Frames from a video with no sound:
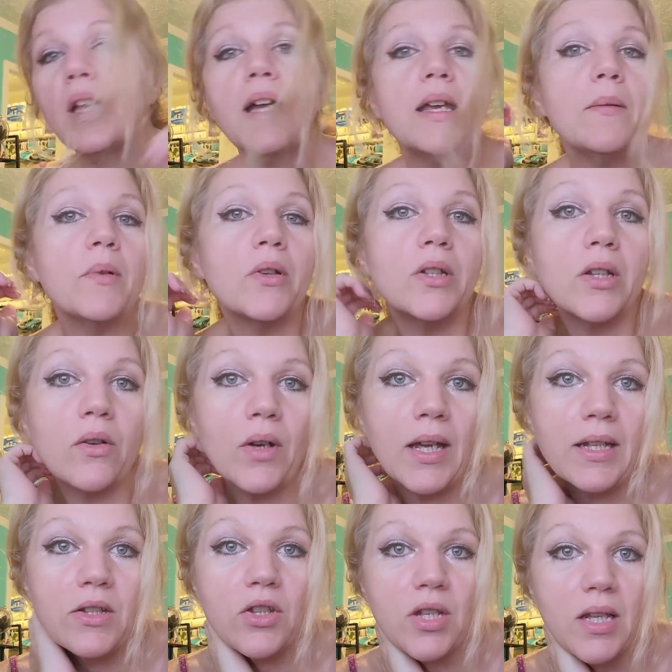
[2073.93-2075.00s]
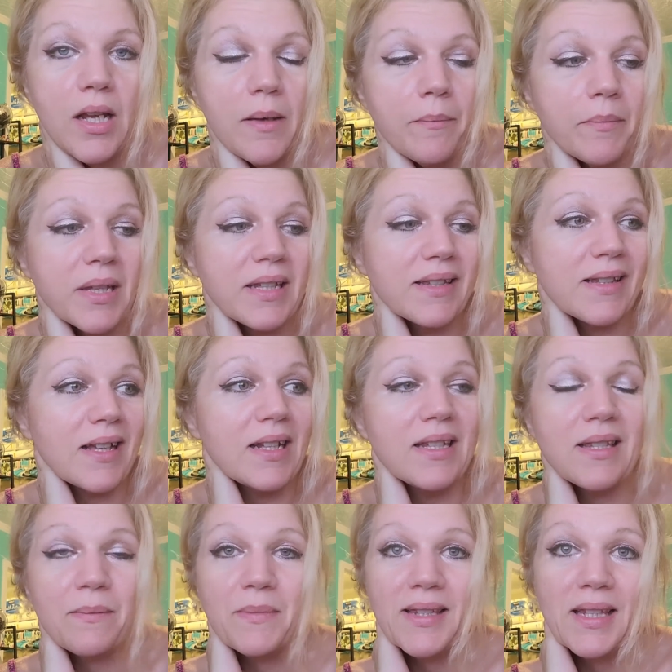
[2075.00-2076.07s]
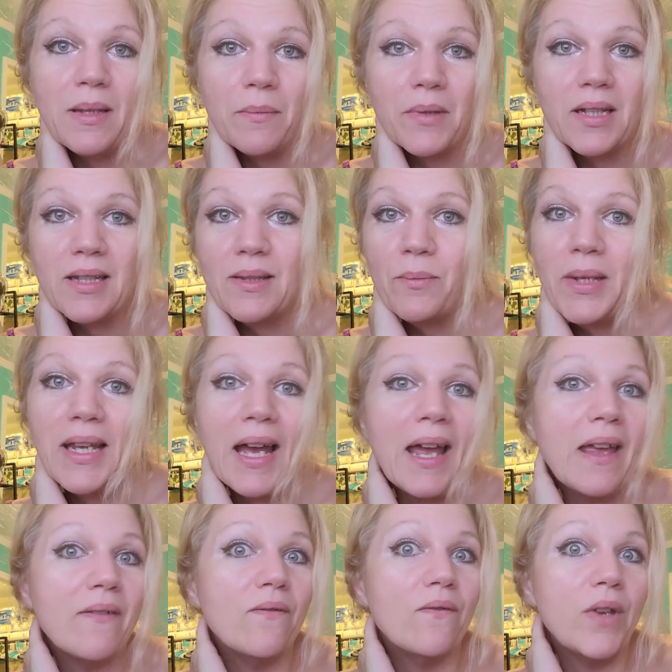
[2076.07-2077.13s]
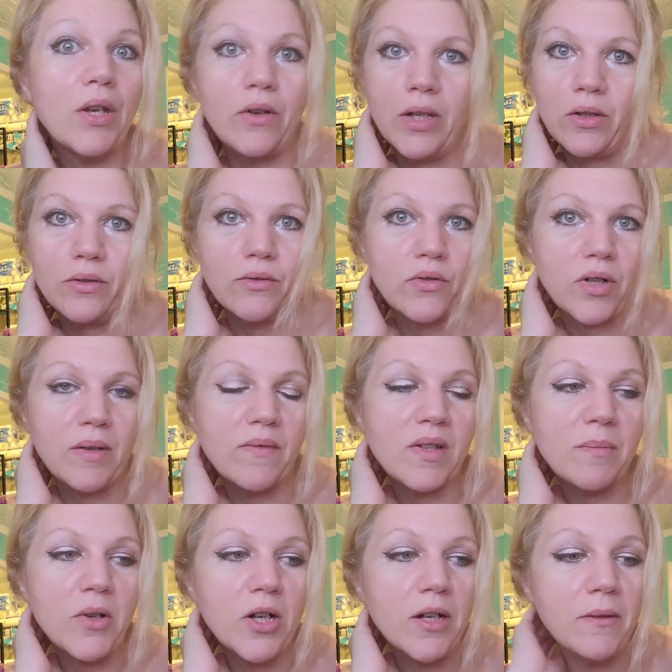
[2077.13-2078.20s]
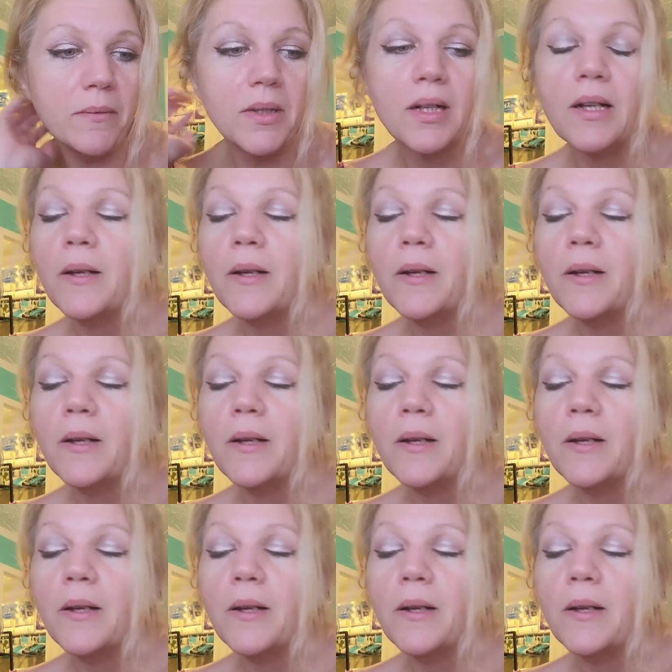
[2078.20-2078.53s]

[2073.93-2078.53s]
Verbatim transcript: I am going to go ahead and shut up because I need some sleep because we got a very long drive tomorrow.